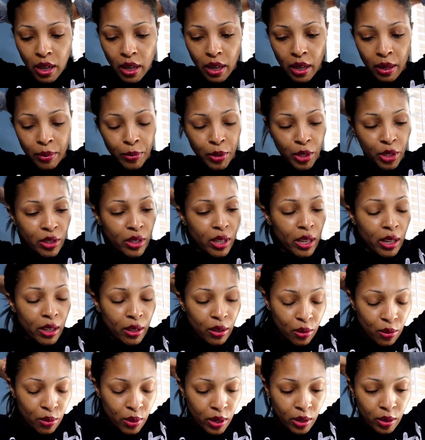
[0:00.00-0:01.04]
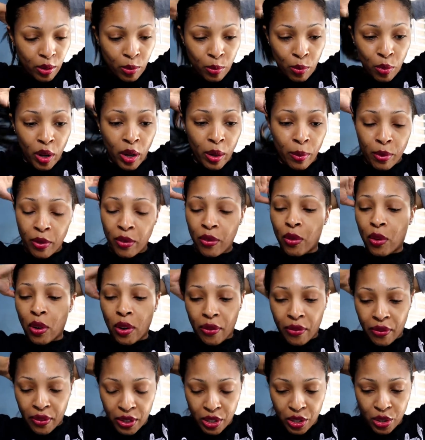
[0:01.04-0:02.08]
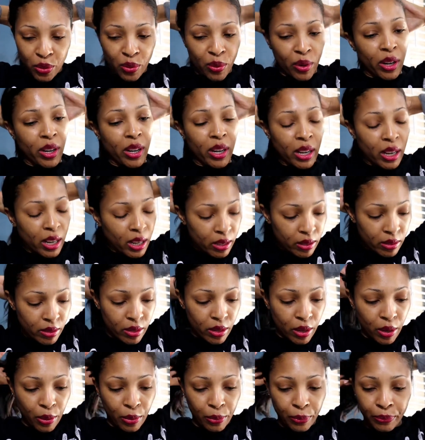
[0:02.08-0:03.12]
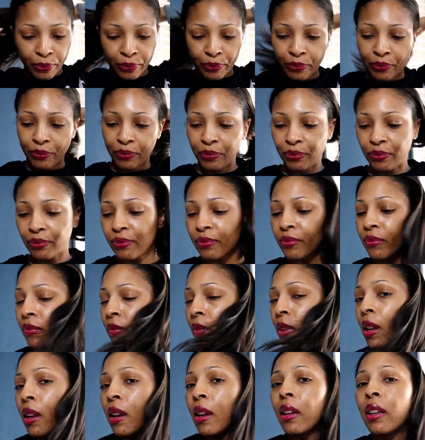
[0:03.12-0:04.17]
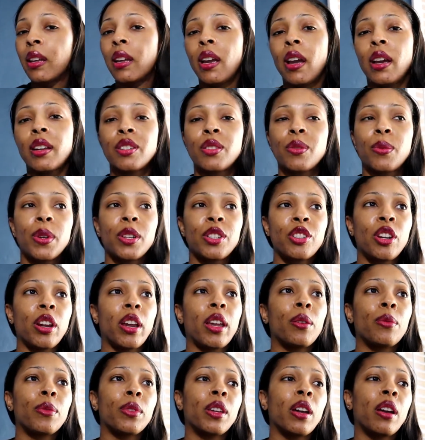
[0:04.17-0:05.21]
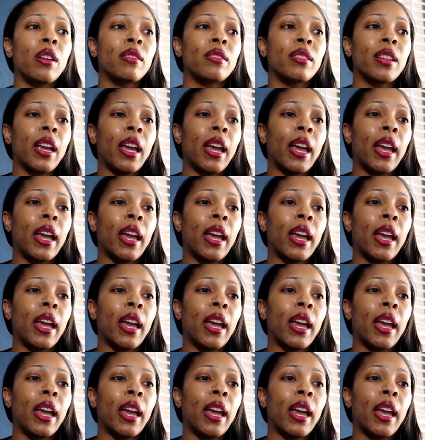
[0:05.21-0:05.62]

I'm just taking a quick little break before I finish working. So yeah, I just want to check in with y'all and say